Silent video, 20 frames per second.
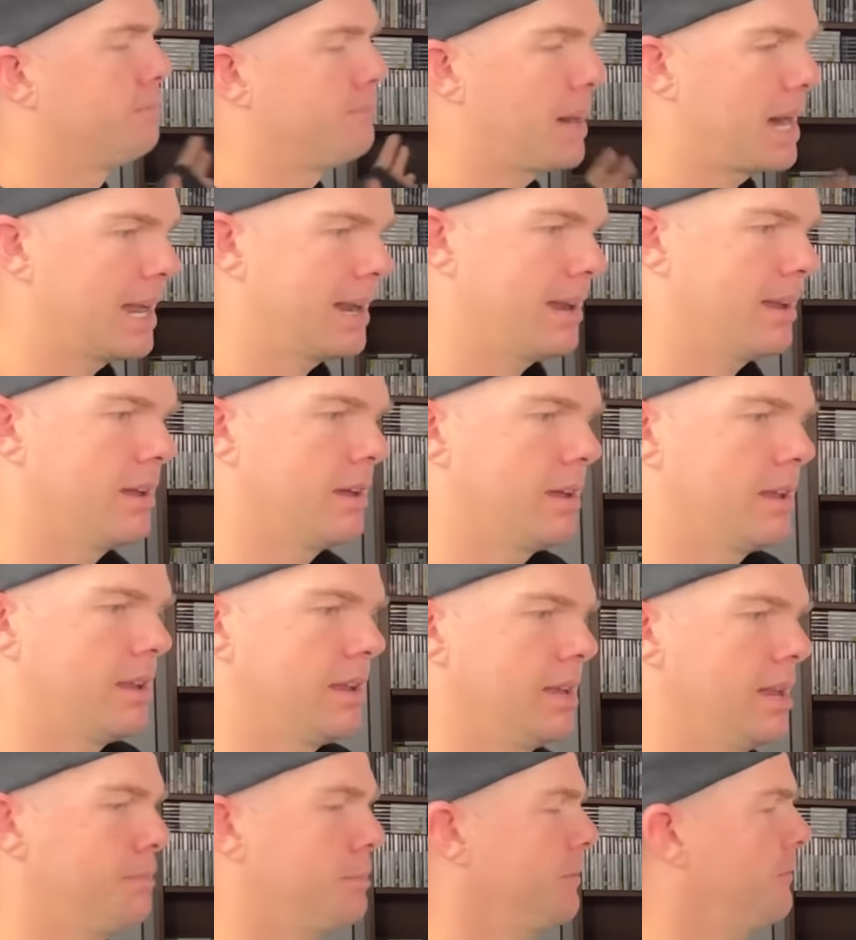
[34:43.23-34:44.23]
But
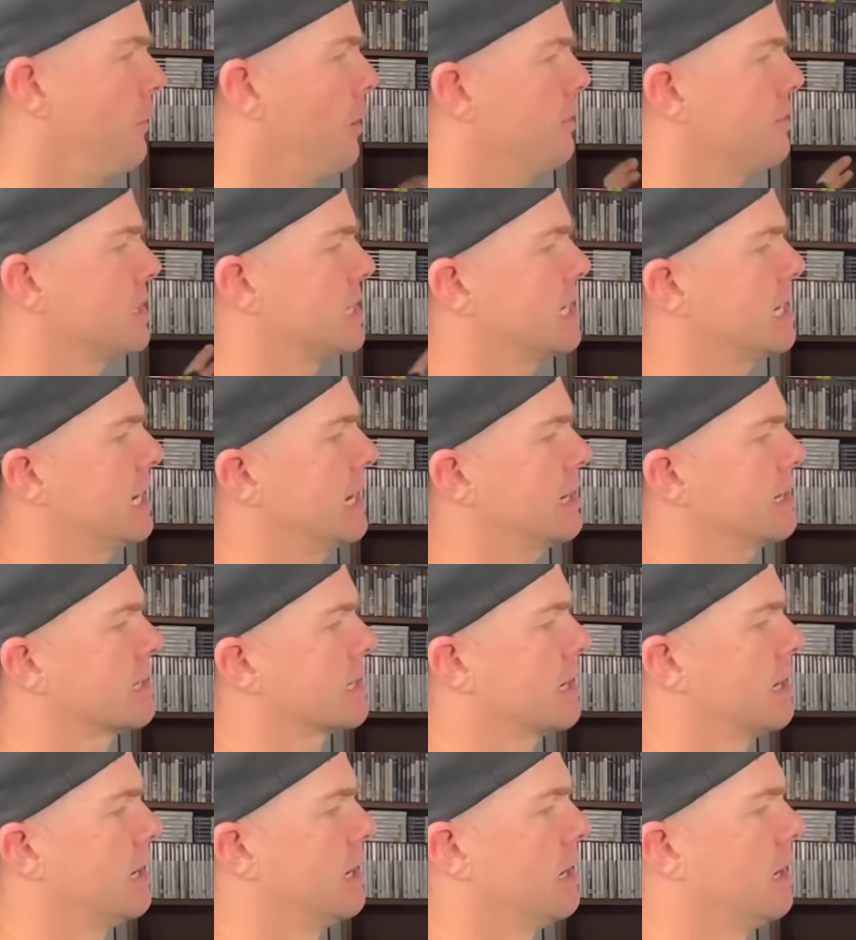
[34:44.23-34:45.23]
number five and
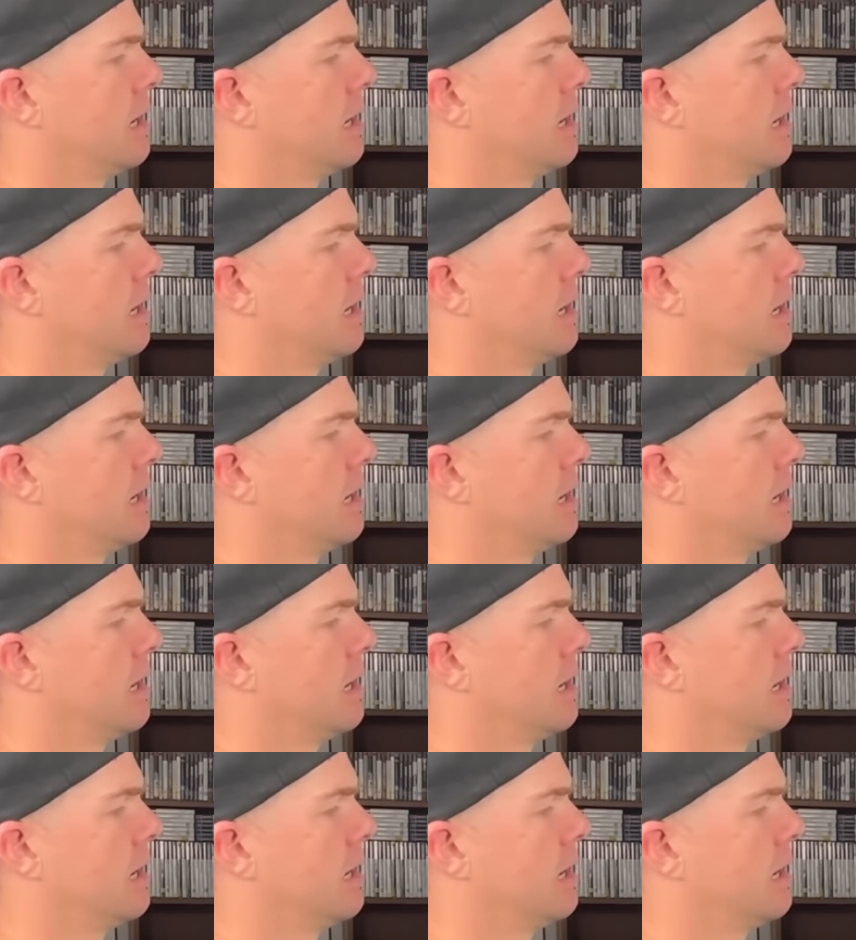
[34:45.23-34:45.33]
six,